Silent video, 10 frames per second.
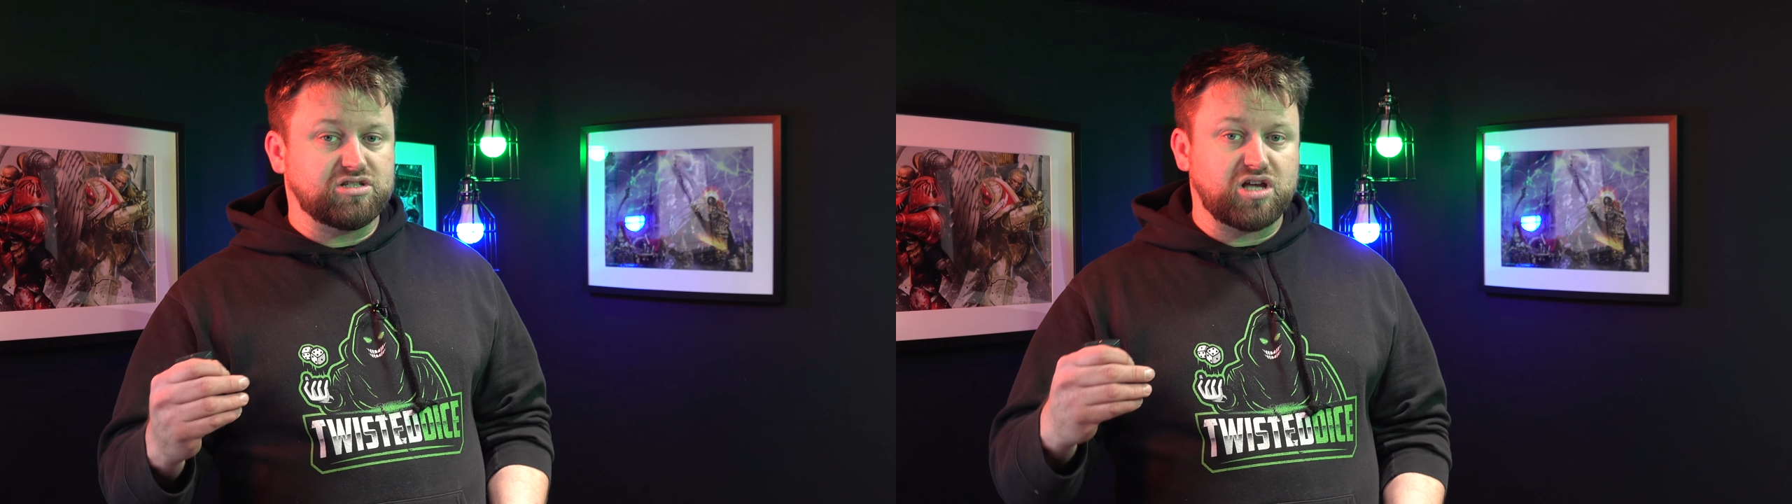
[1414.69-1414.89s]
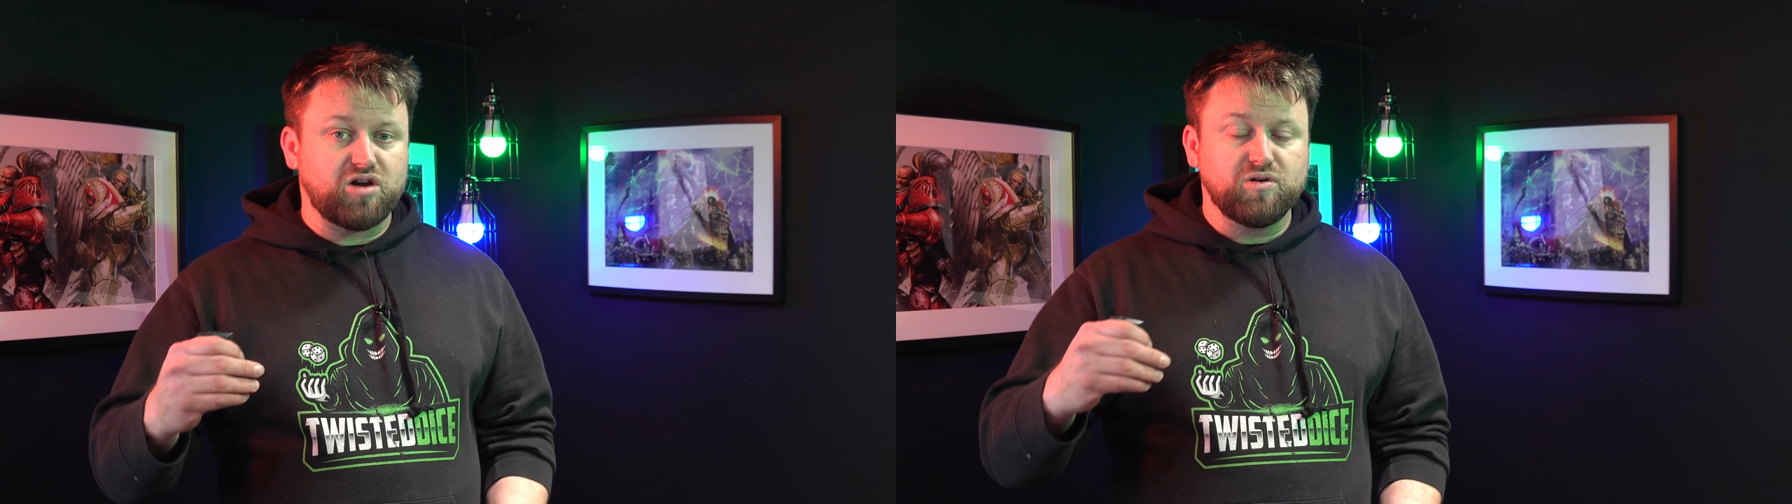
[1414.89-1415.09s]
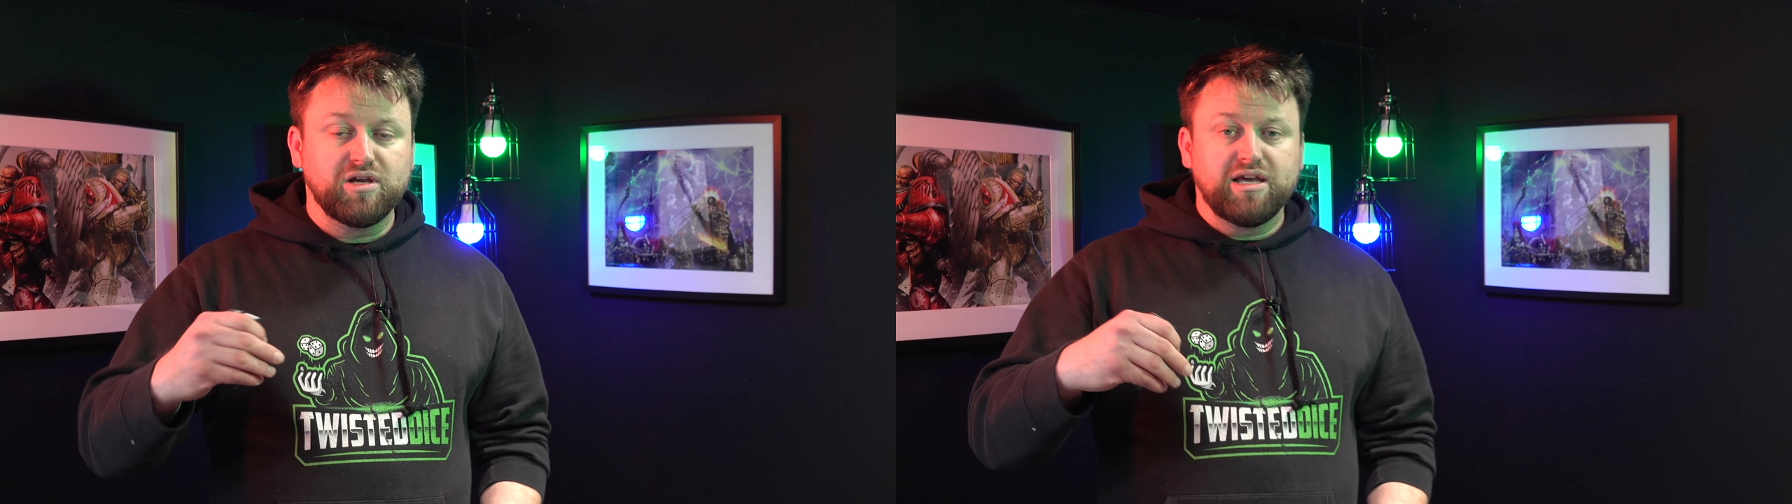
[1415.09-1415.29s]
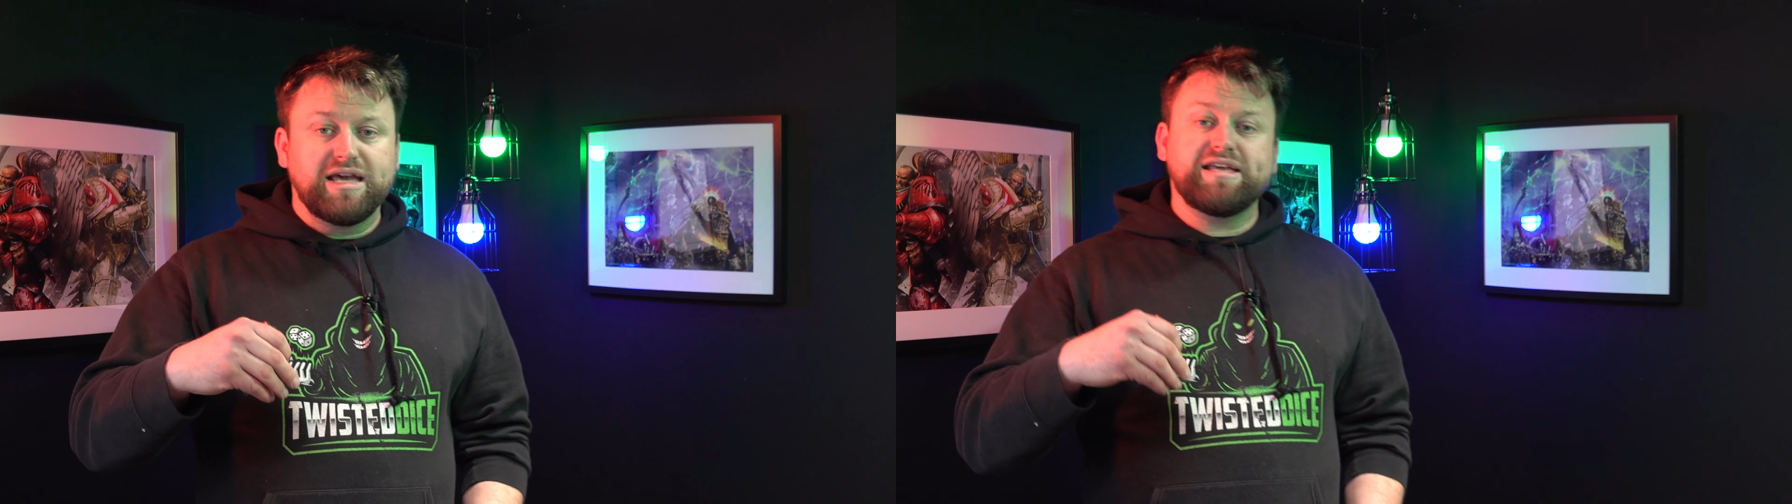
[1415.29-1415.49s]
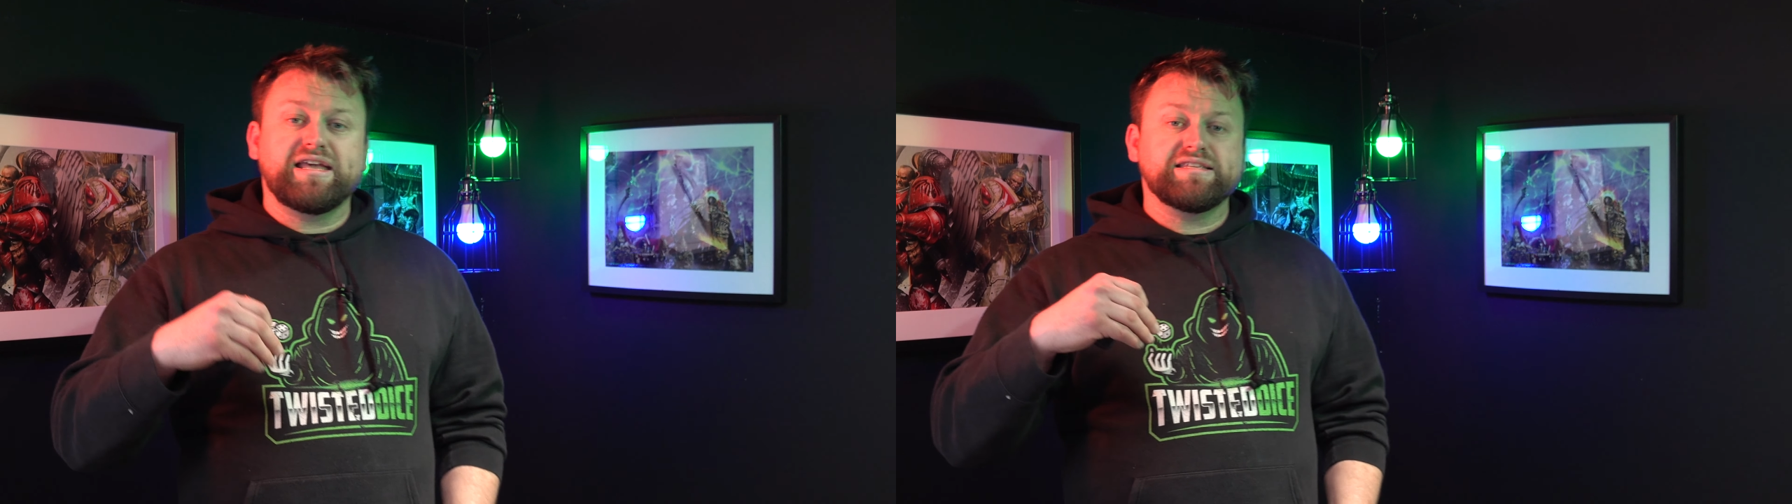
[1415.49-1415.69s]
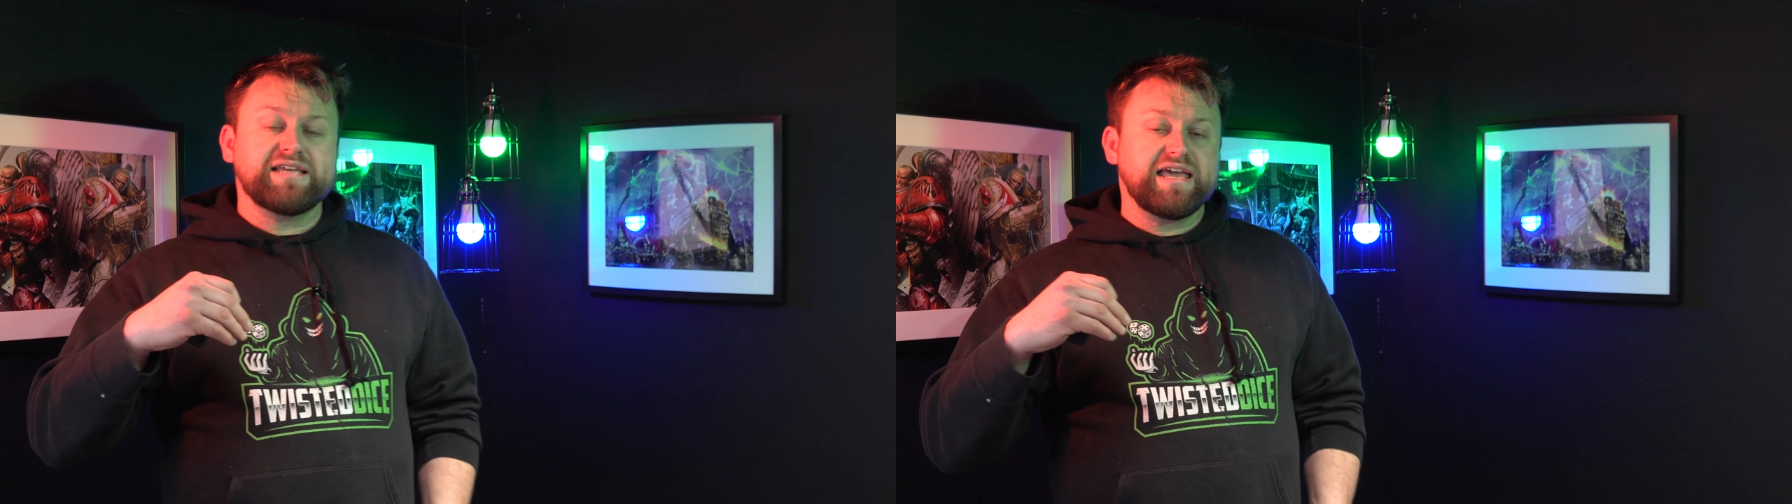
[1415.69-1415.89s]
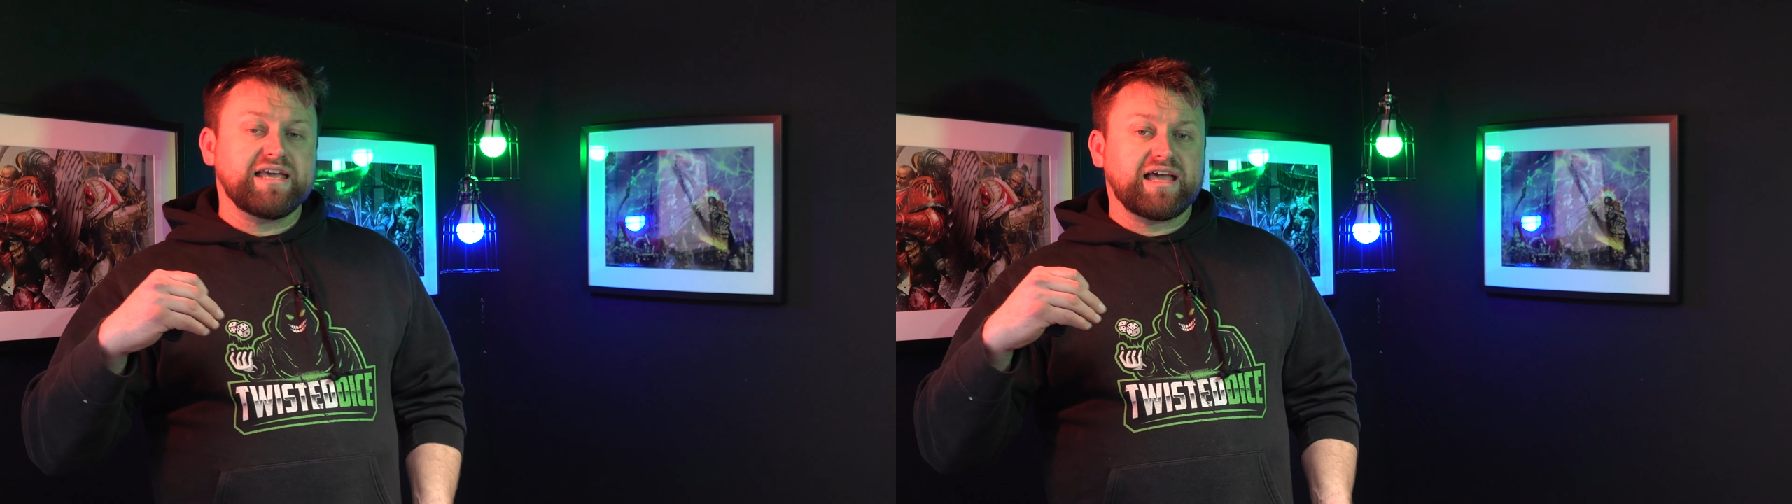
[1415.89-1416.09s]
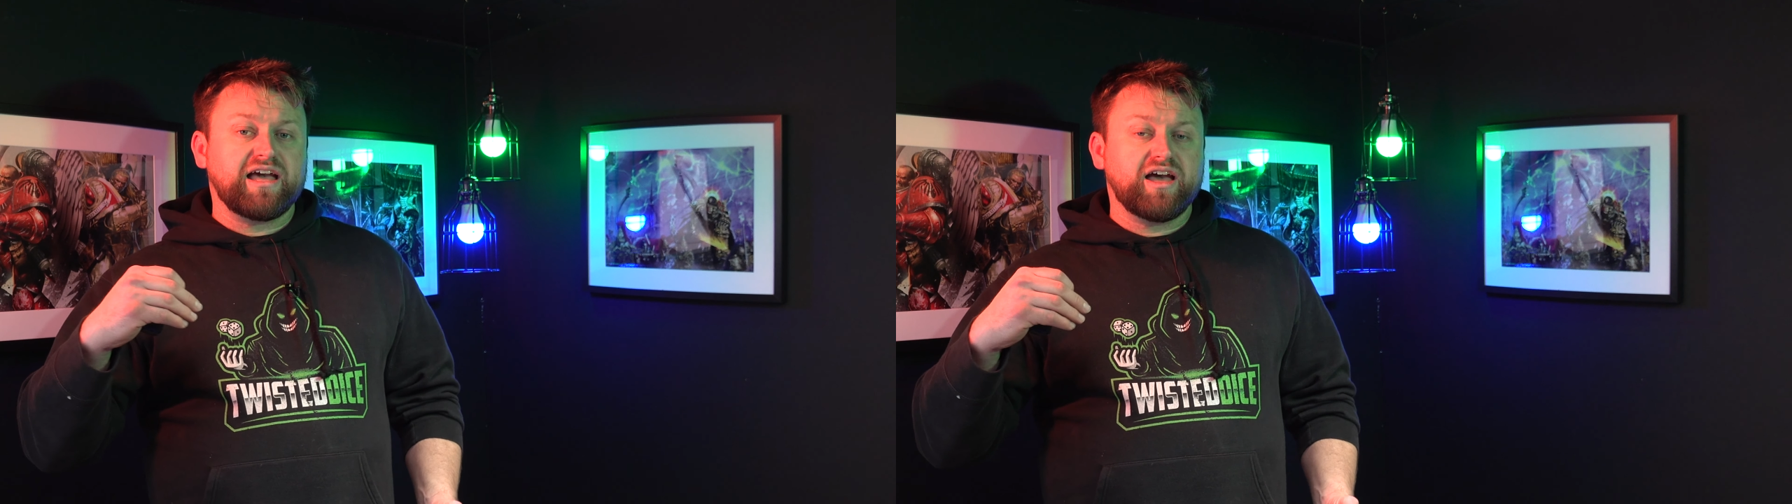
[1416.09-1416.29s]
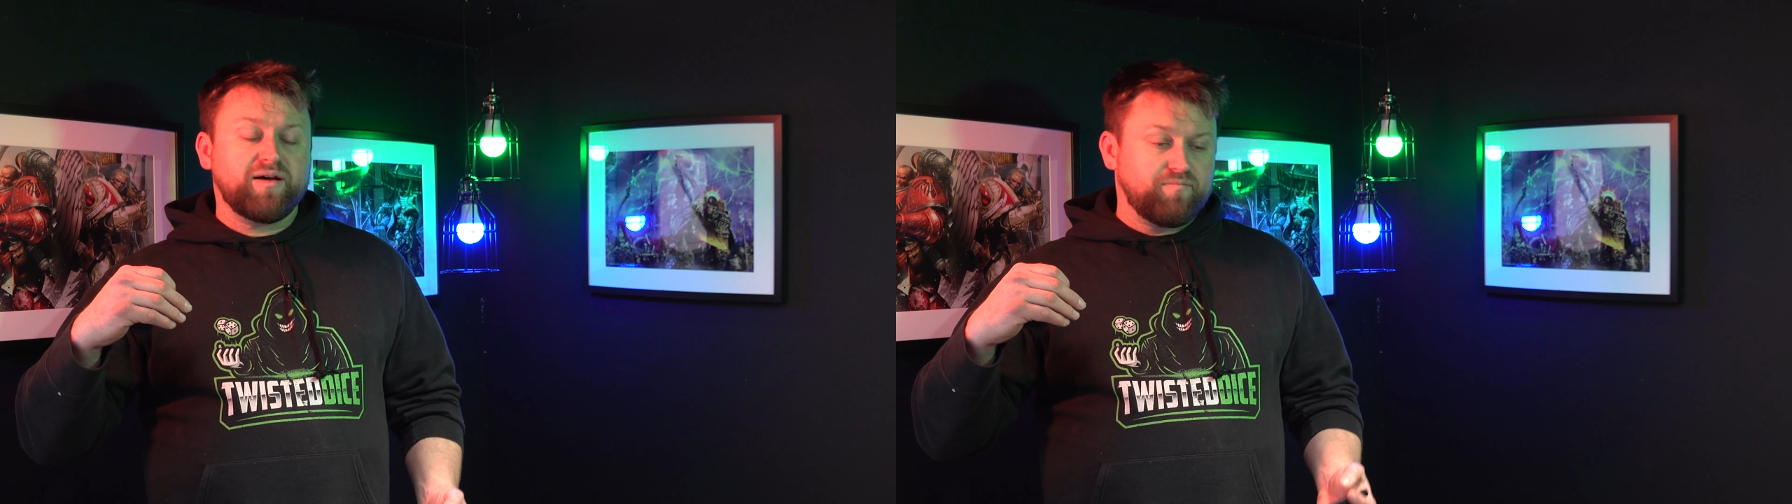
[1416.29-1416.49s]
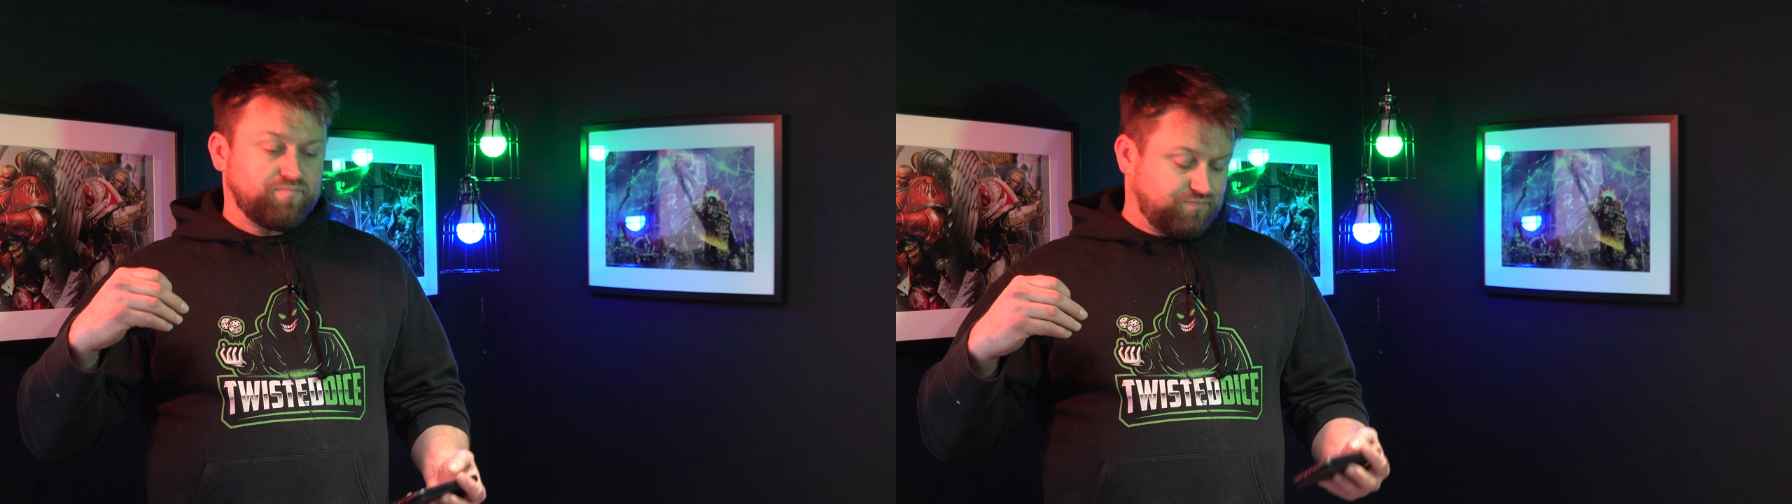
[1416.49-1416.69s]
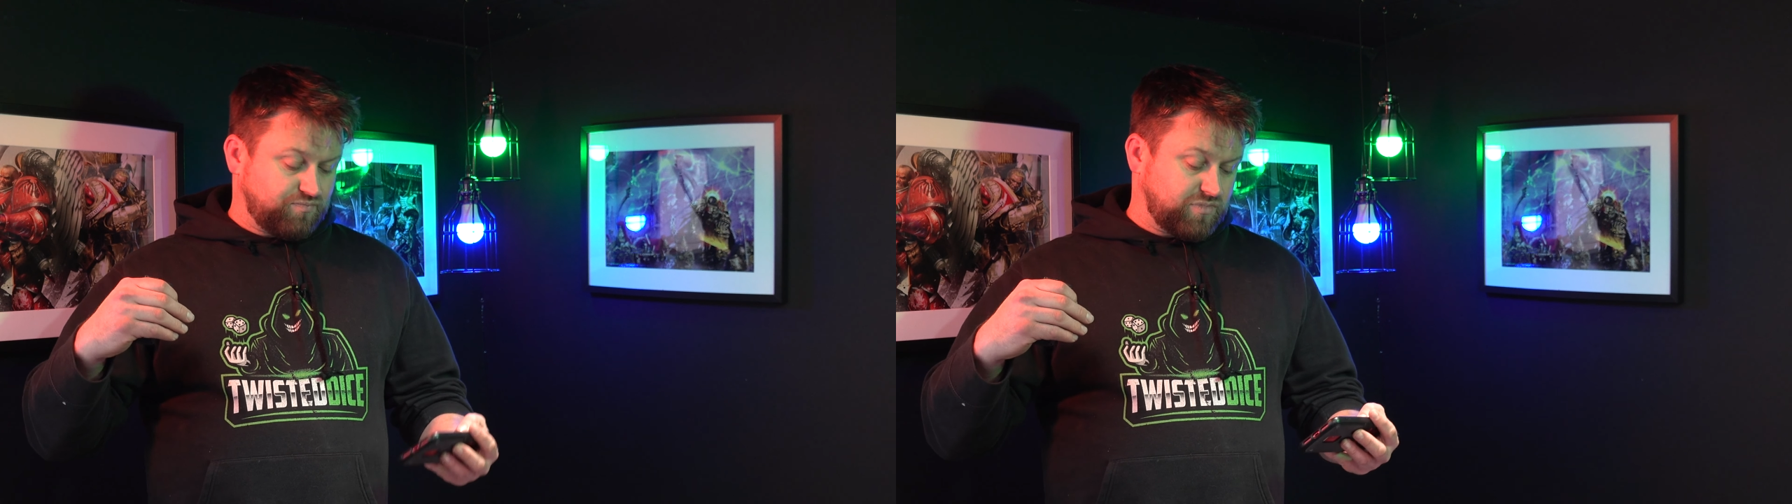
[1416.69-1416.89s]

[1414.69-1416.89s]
So he can take a